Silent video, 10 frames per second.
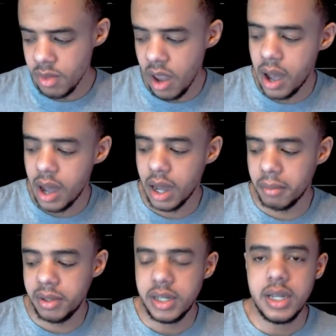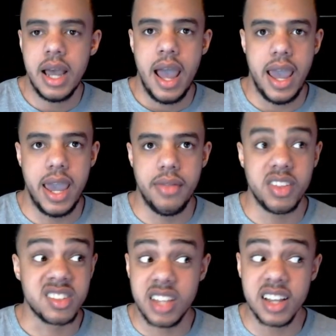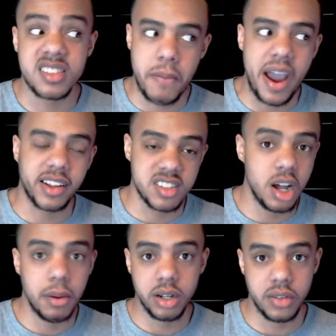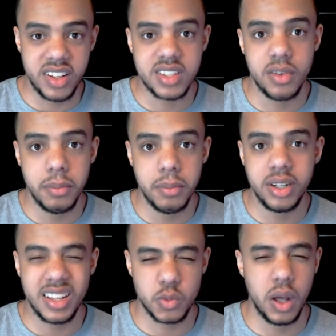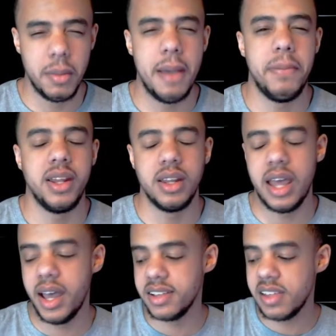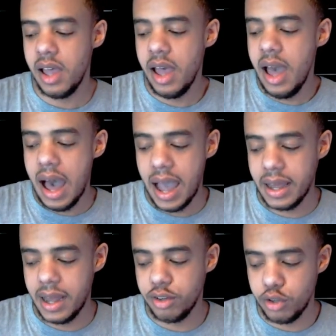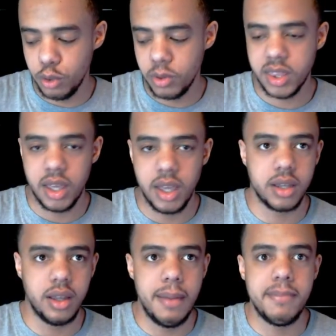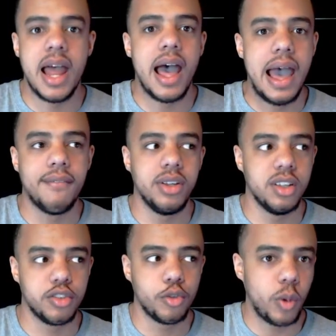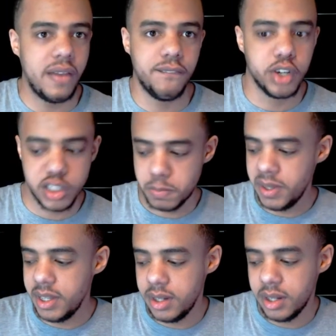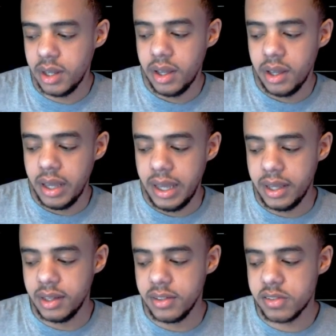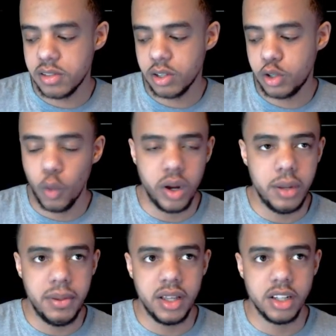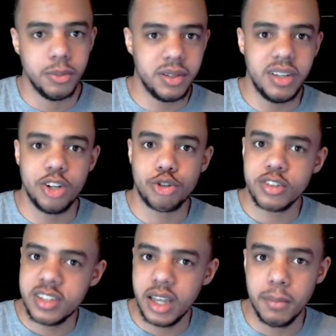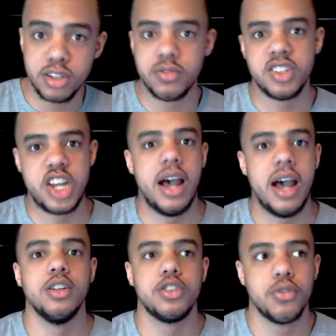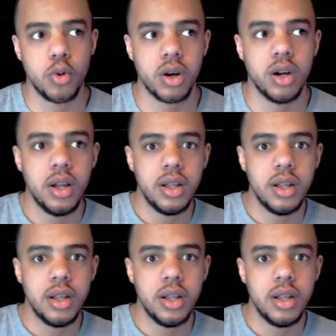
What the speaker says: And this does impact his on-ball defensive ability as well, in my opinion, as I do think him not having this great foot speed is going to be a little bit interesting and much of a challenge for